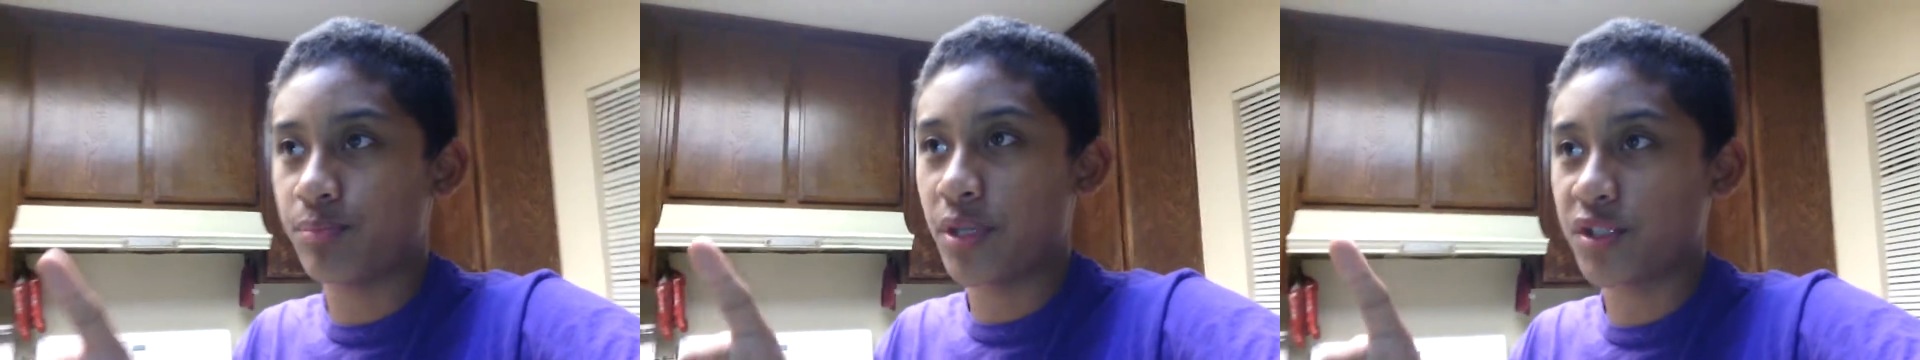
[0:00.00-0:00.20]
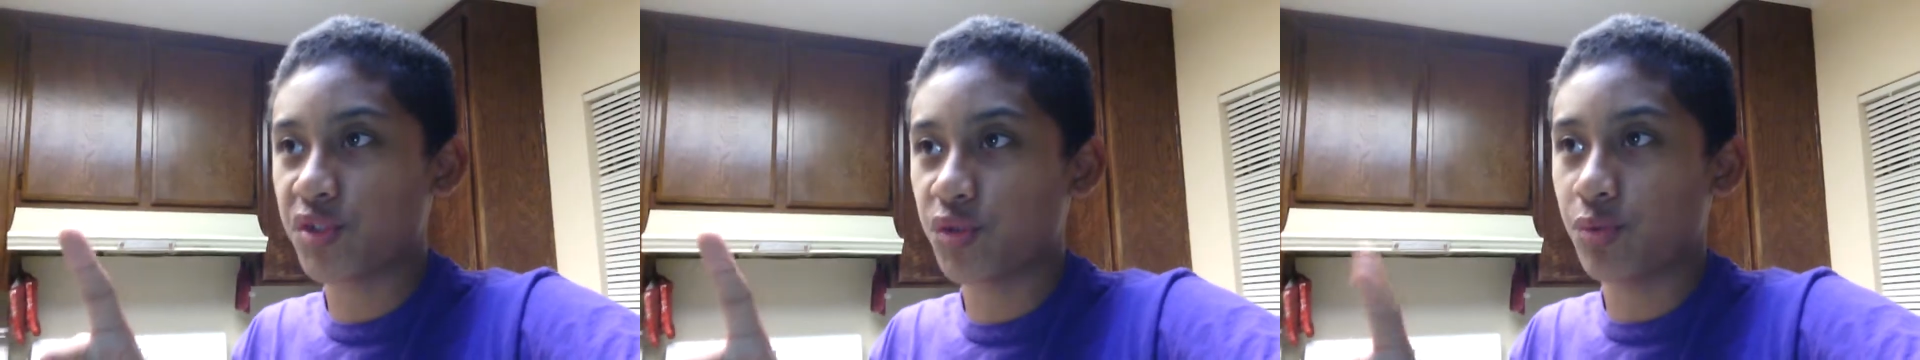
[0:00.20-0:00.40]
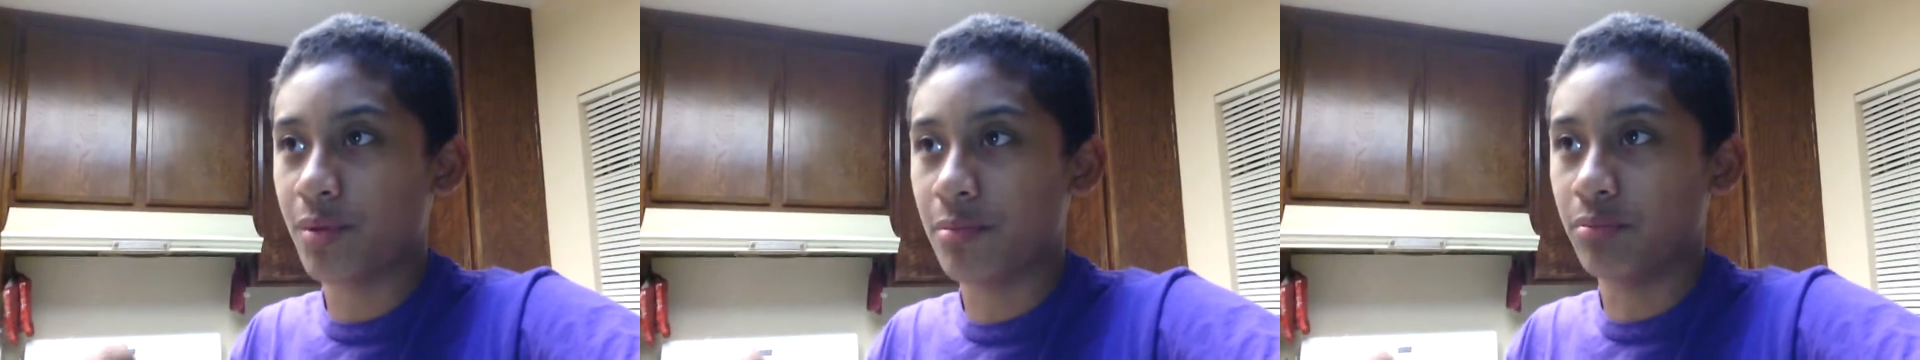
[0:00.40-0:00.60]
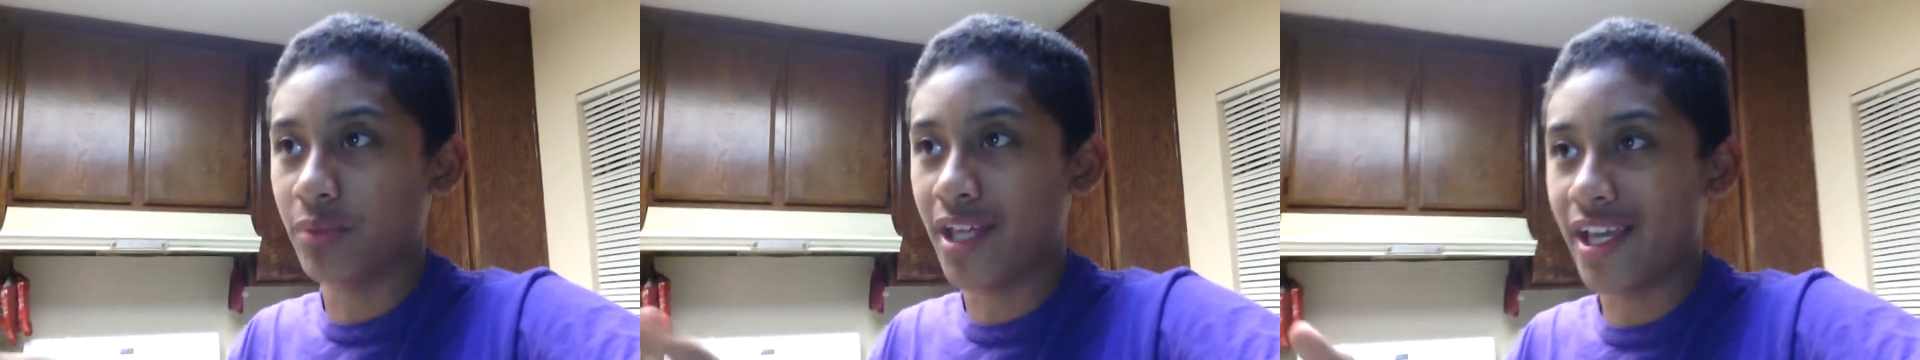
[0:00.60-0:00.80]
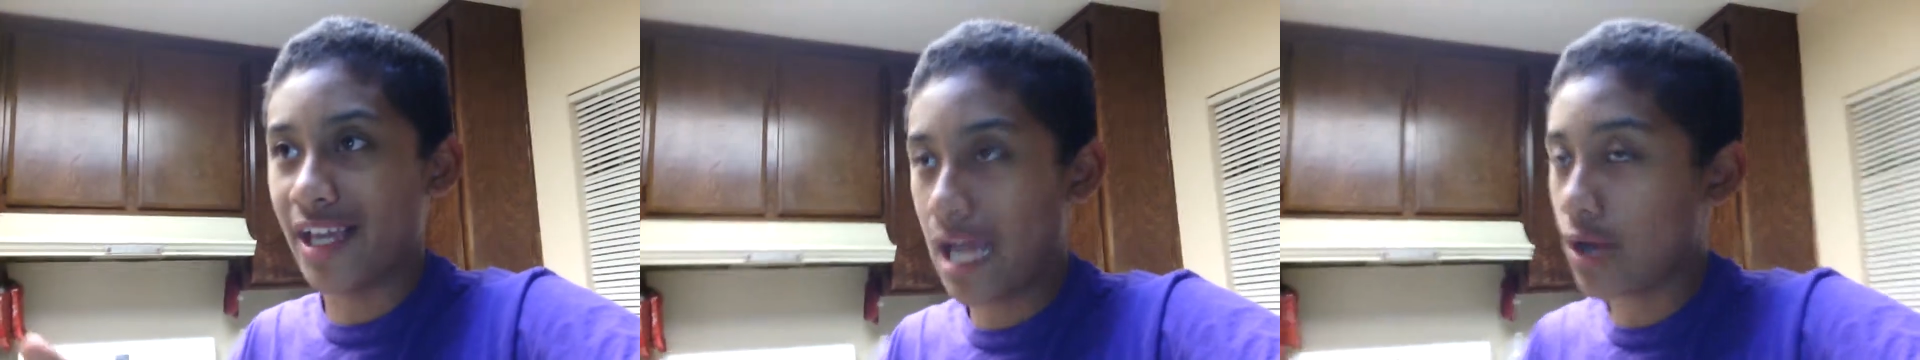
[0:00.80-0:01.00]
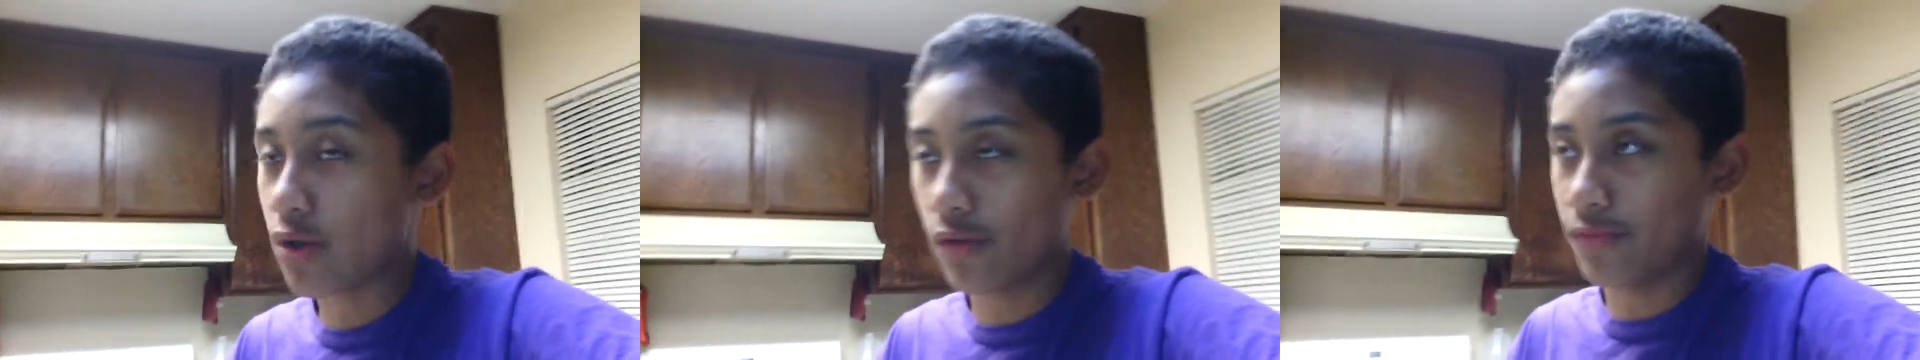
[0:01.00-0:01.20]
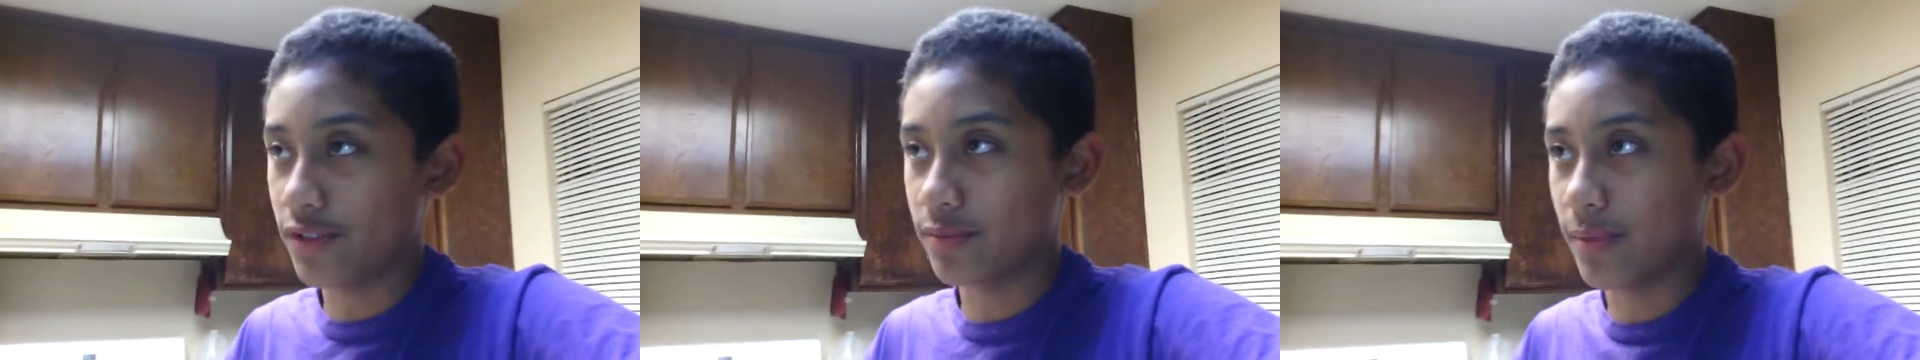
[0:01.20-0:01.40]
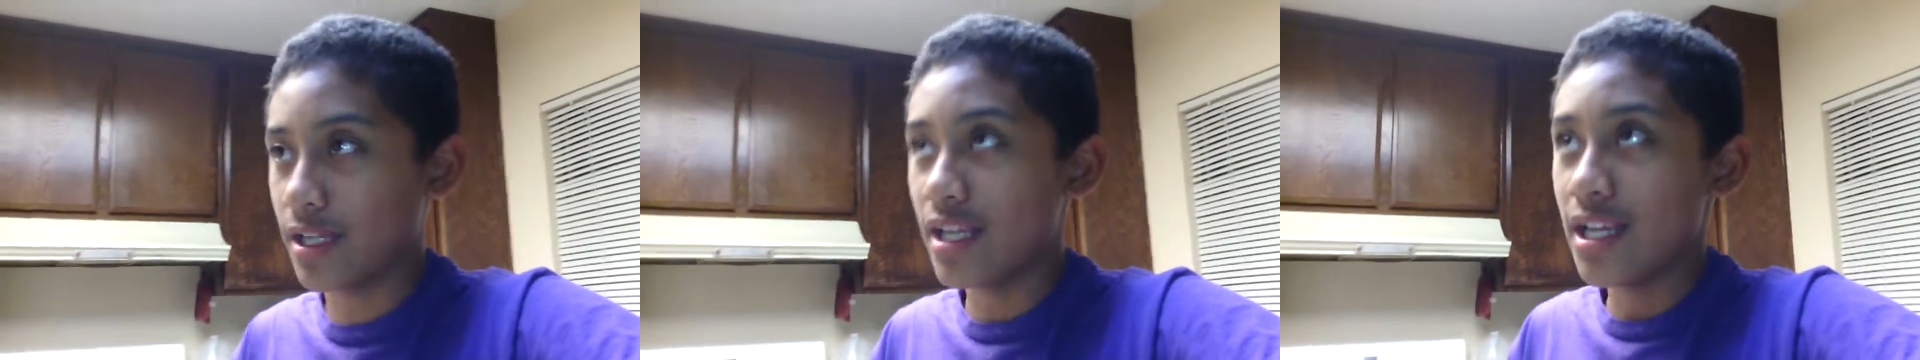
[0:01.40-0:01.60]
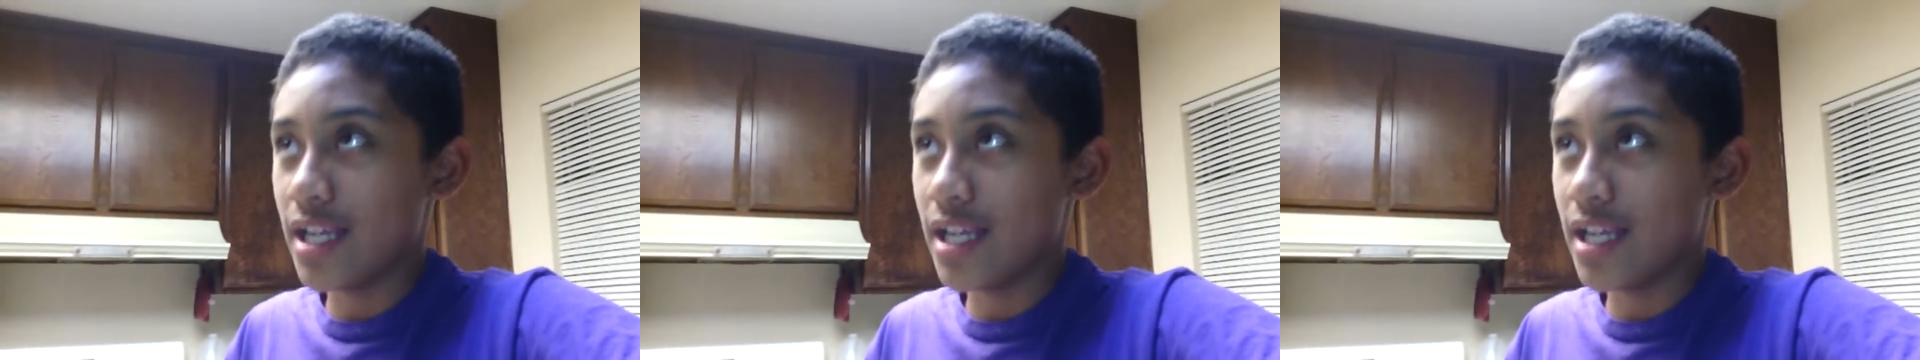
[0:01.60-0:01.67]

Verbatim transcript: pictures would be blank. I don't know if it's my,